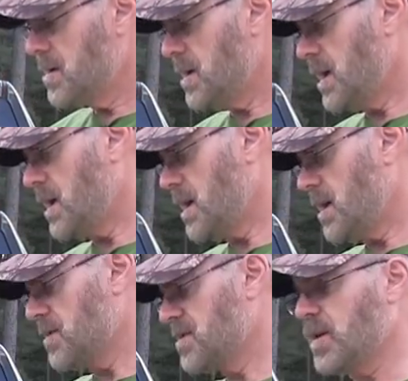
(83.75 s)

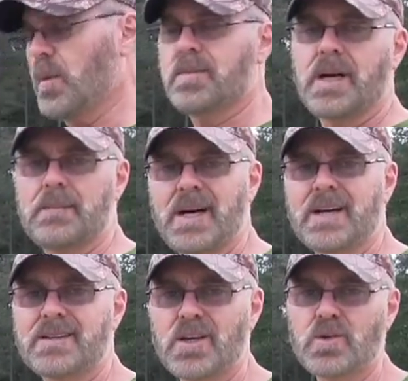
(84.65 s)
Uh, soap. I'm
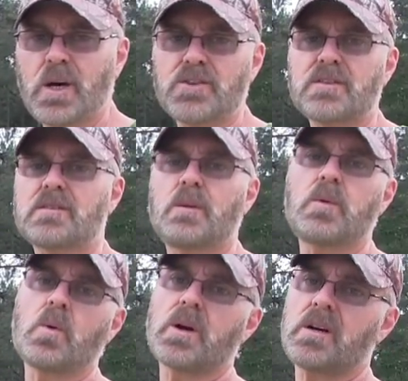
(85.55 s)
not, dishwashing soap
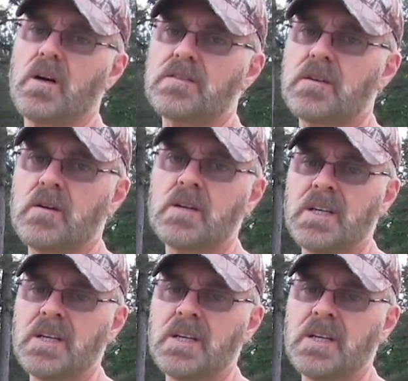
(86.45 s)
will work also.